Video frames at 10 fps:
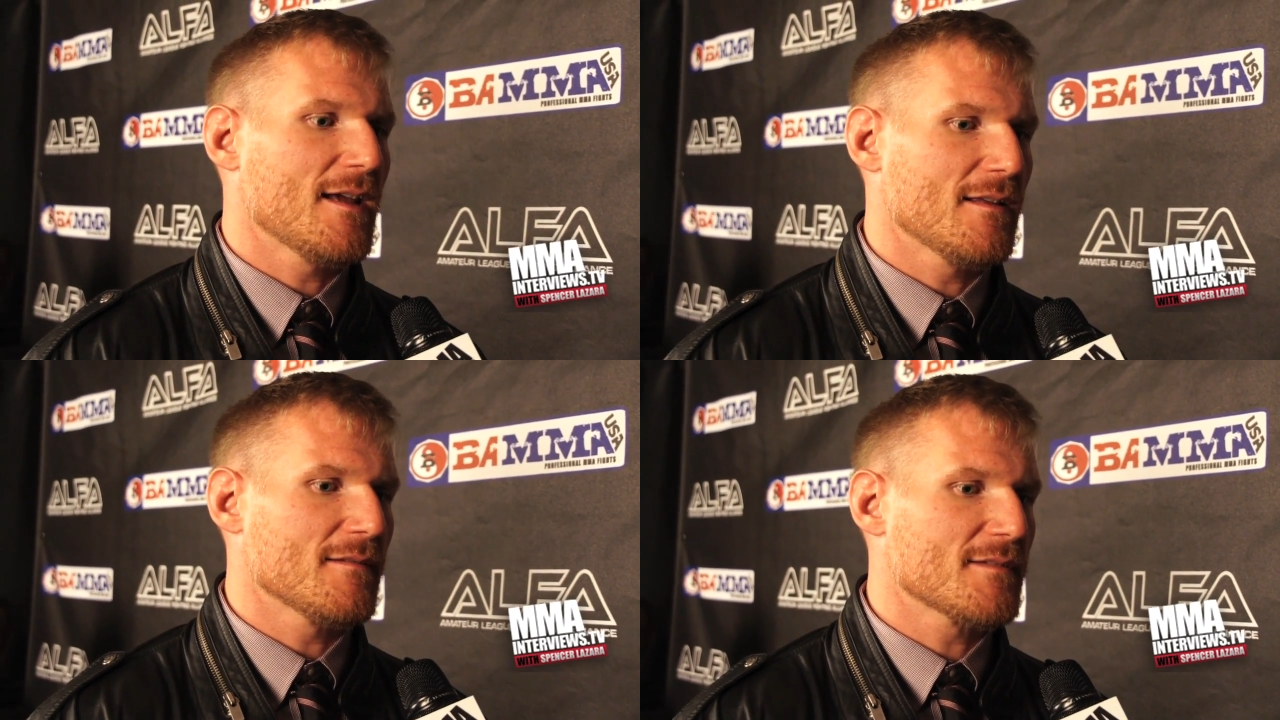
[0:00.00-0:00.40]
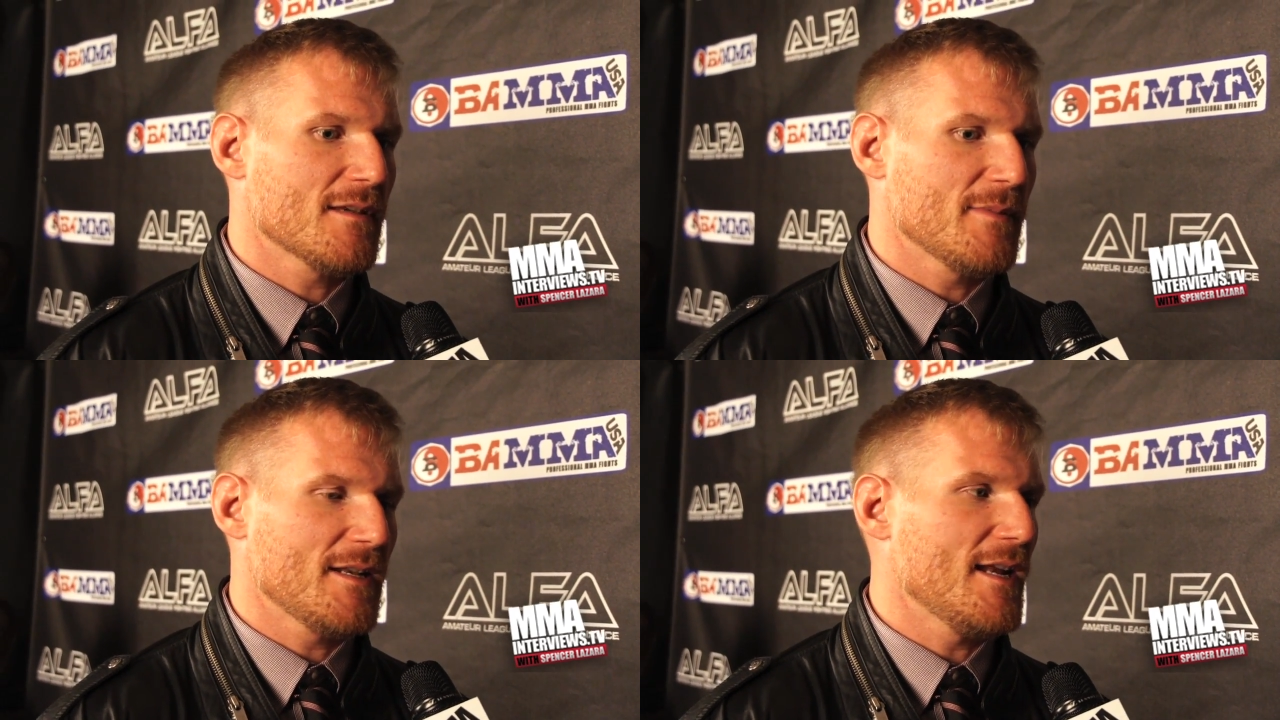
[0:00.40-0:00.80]
and
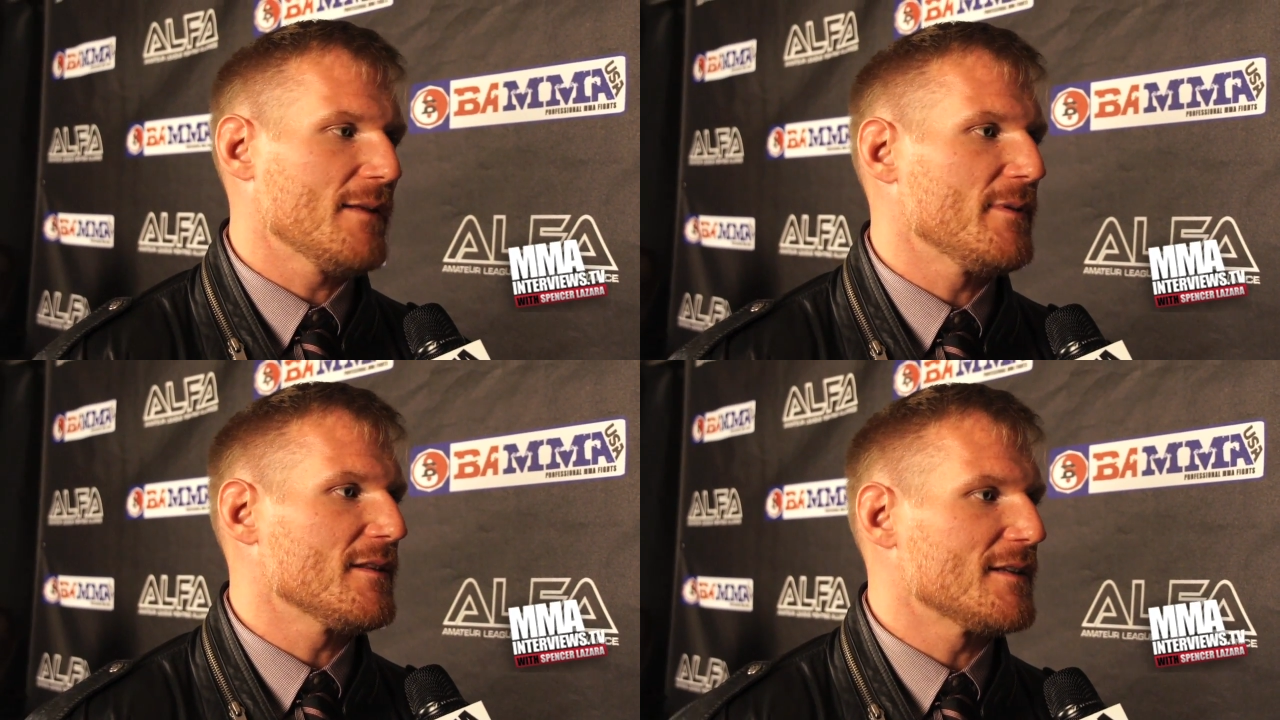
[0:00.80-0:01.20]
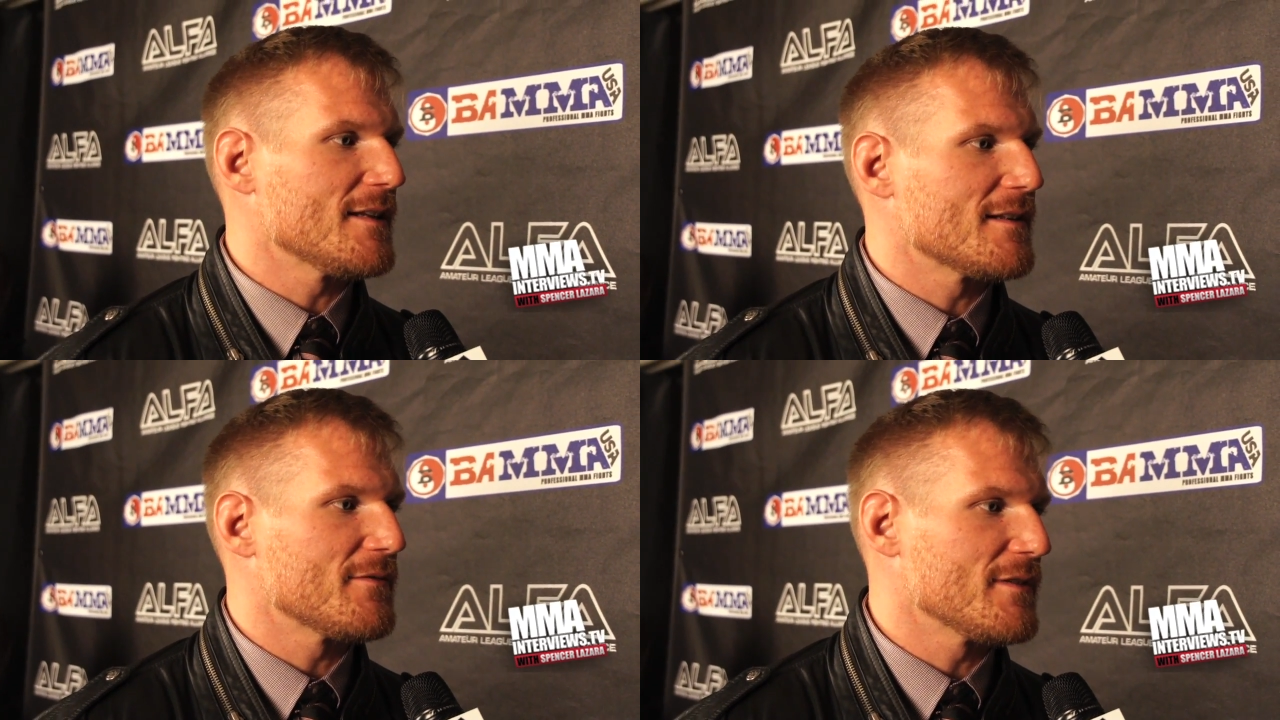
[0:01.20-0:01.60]
some innate ability
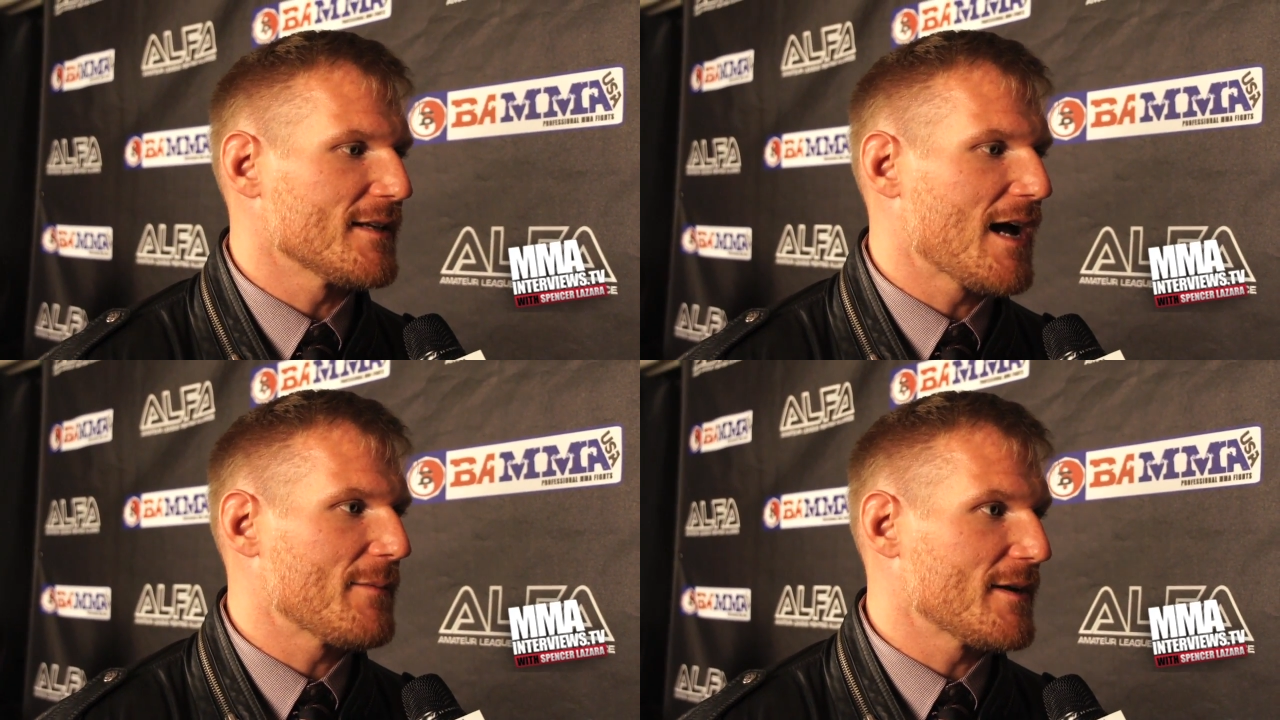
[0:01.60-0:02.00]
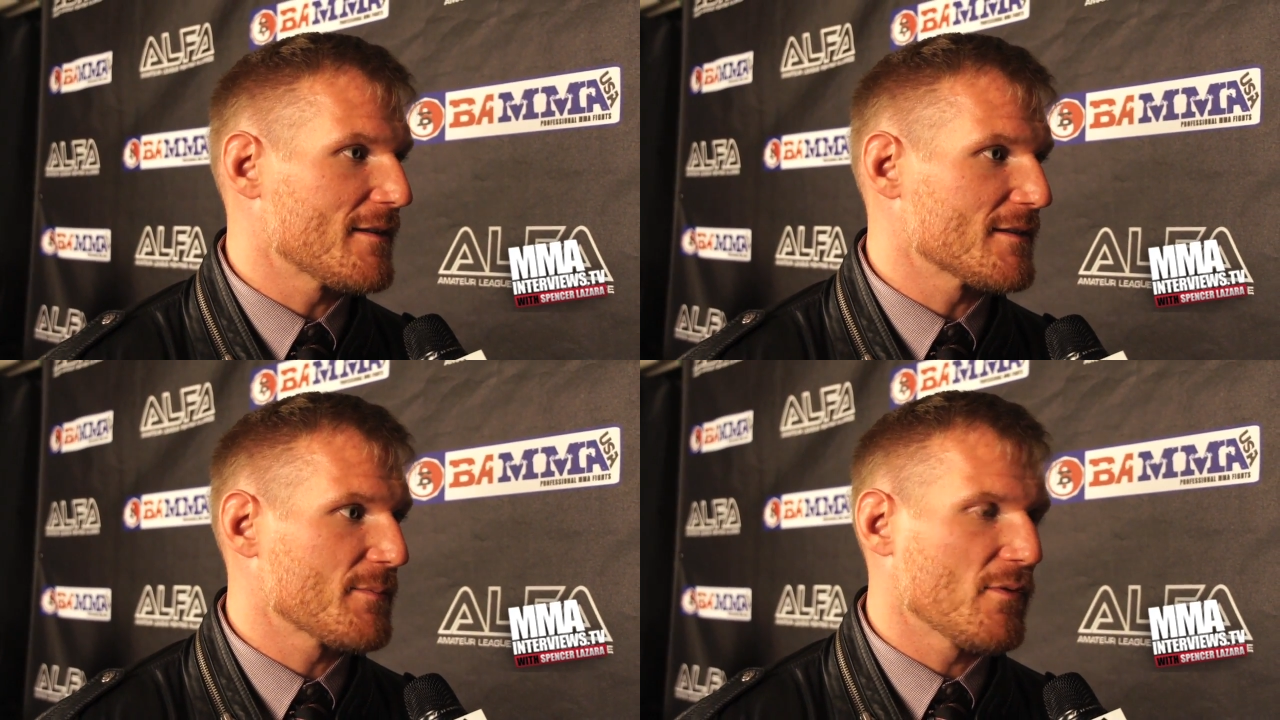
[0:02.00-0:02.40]
that have really got me to
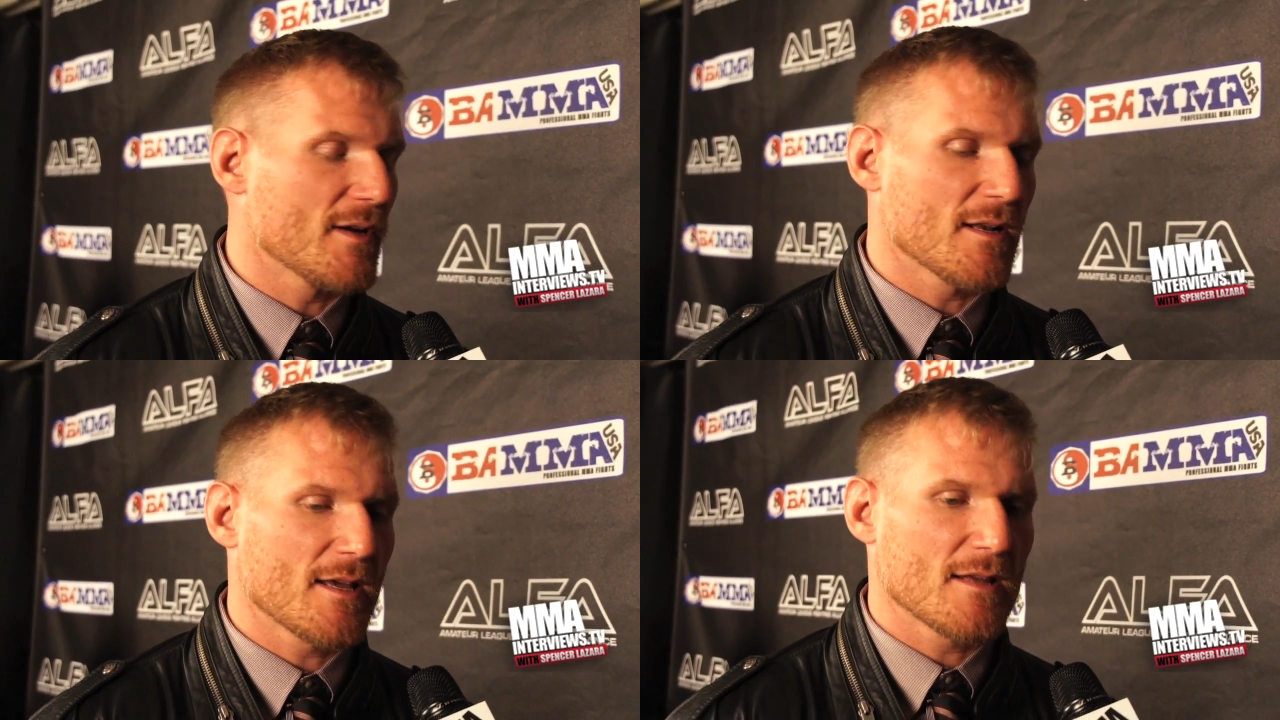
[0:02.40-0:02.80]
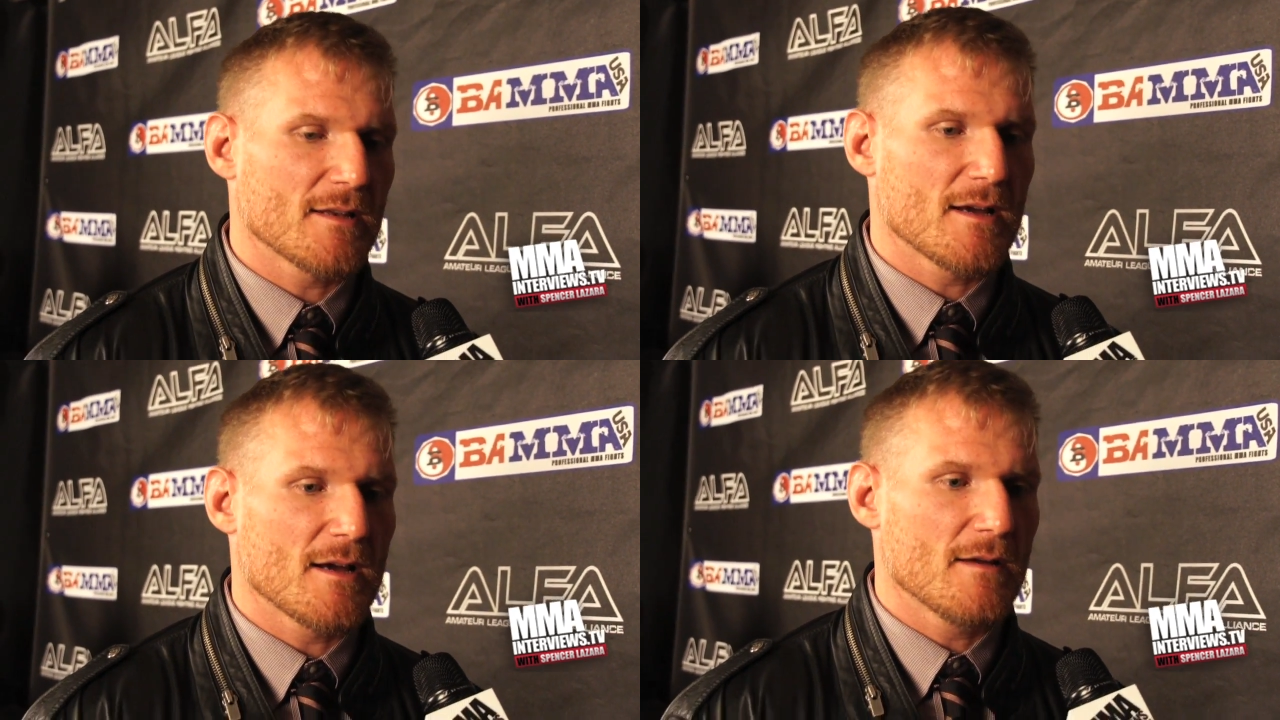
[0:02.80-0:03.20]
this point.
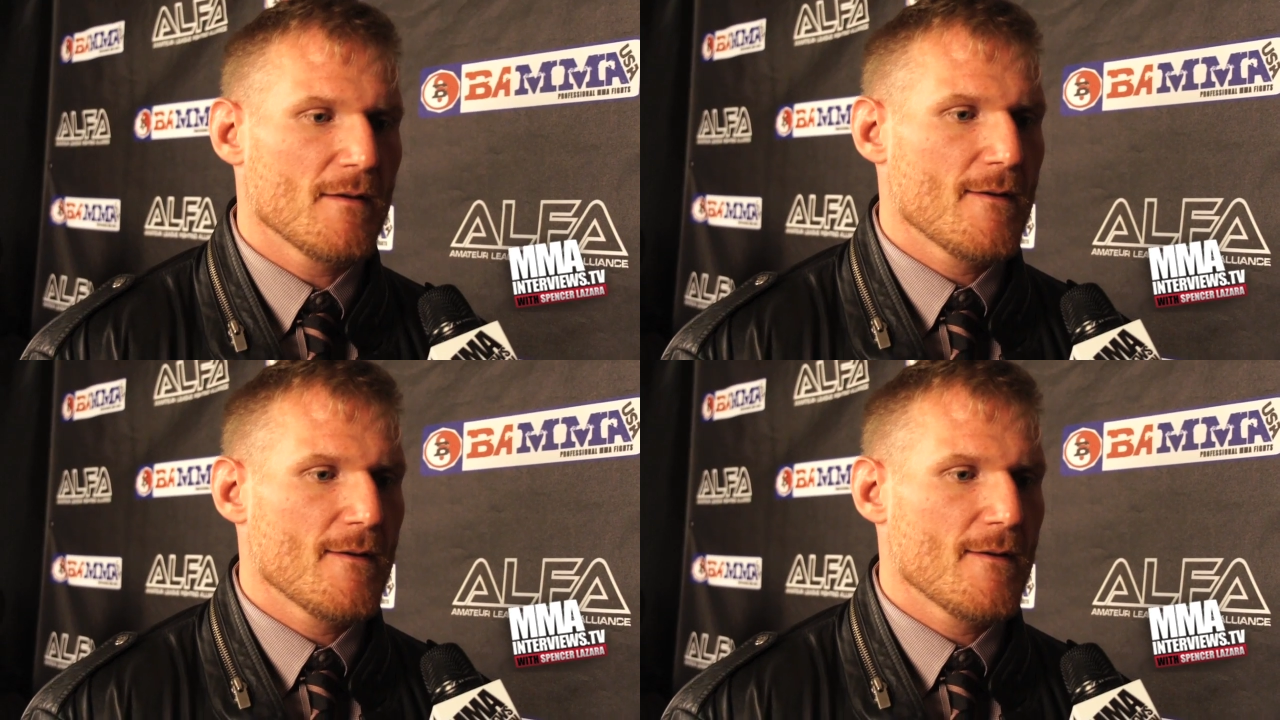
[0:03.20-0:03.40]
And